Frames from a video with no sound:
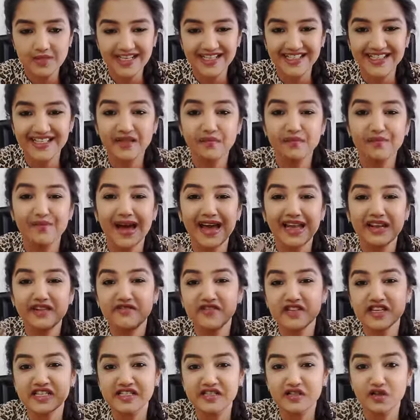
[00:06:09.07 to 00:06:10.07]
it didn't
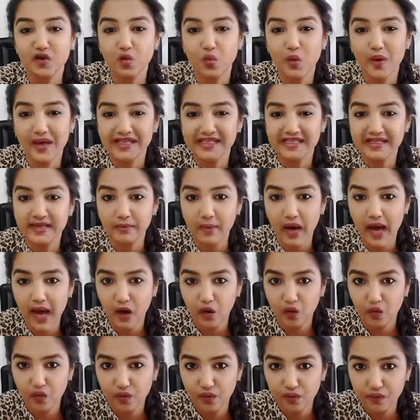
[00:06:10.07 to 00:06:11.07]
manifest your way
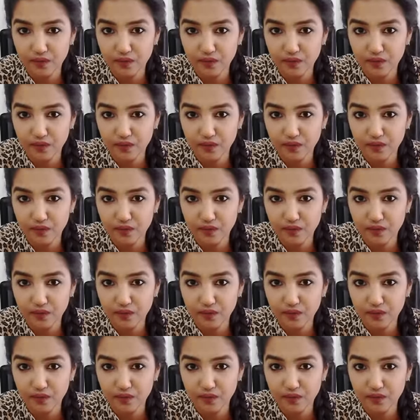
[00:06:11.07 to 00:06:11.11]
somehow